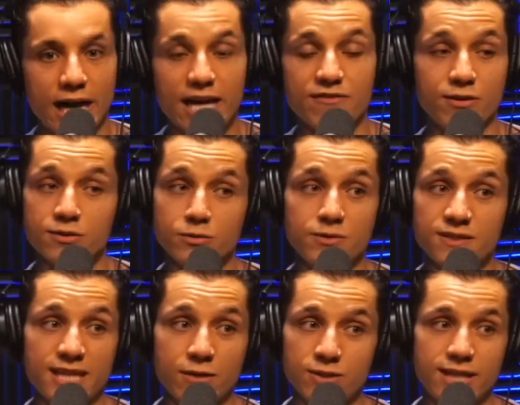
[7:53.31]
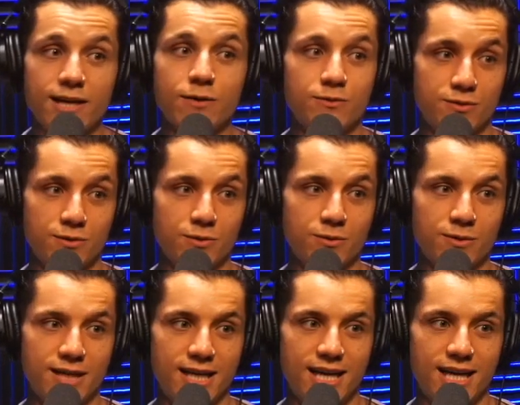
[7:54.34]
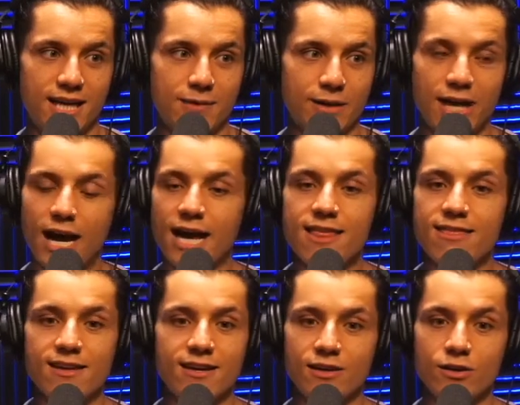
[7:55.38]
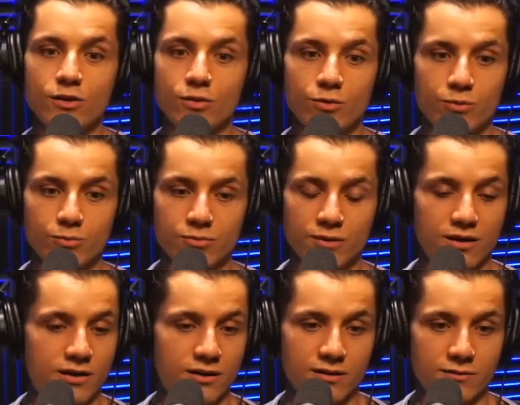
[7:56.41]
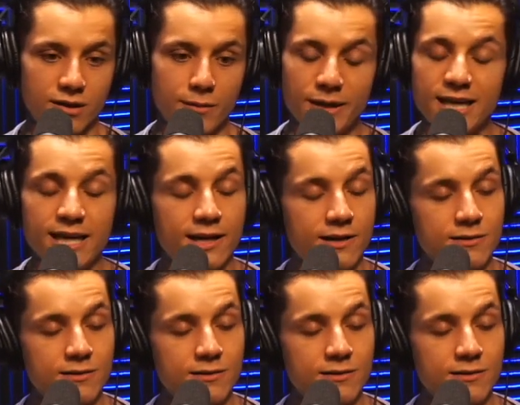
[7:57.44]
I have friends who live in downtown, too. And I'm like, I think you are a maniac.